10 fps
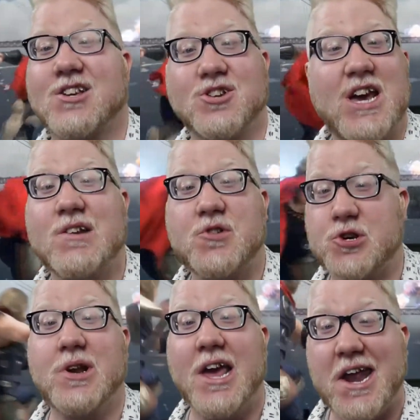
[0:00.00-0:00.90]
they're kind of
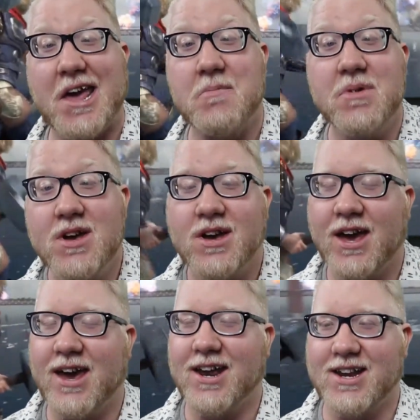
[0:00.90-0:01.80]
shooting at him
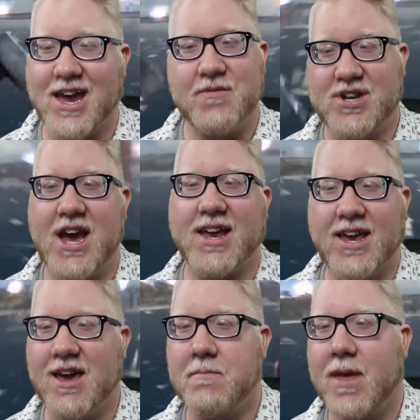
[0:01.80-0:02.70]
and kind of attacking attacking
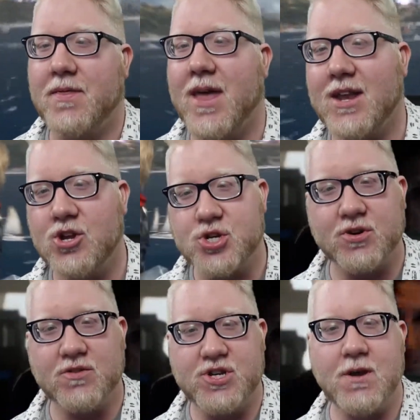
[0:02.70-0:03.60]
him, and then you
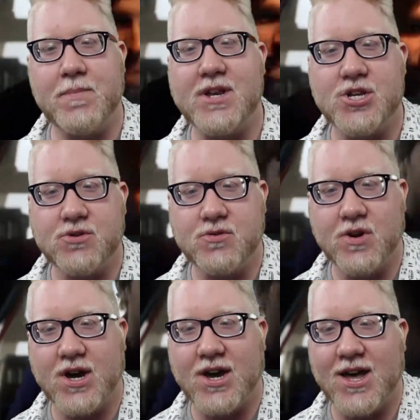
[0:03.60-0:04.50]
of jump into
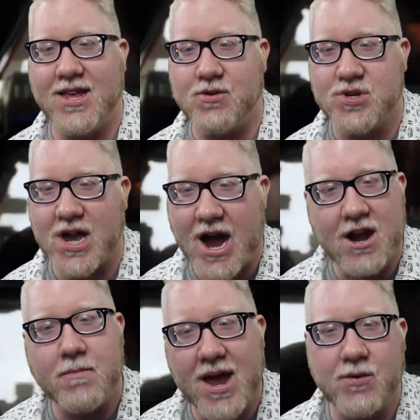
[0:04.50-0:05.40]
uh, I think it was
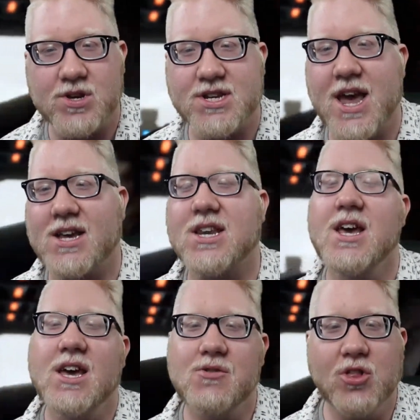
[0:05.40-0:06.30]
Iron Man was next.
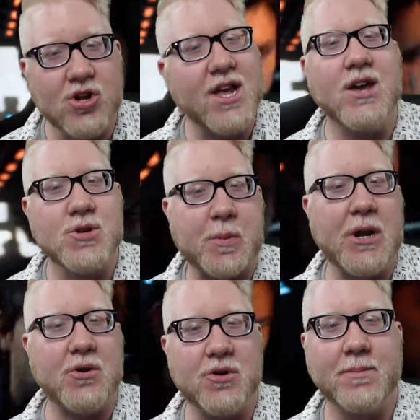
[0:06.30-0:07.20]
It looked like it was pretty
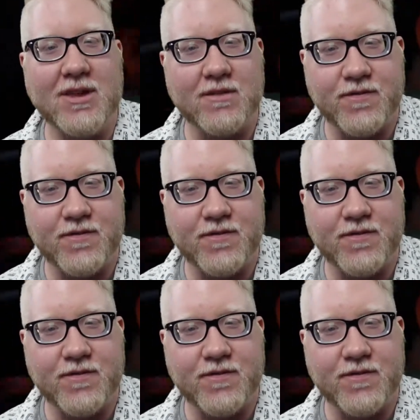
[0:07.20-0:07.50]
cool to be able to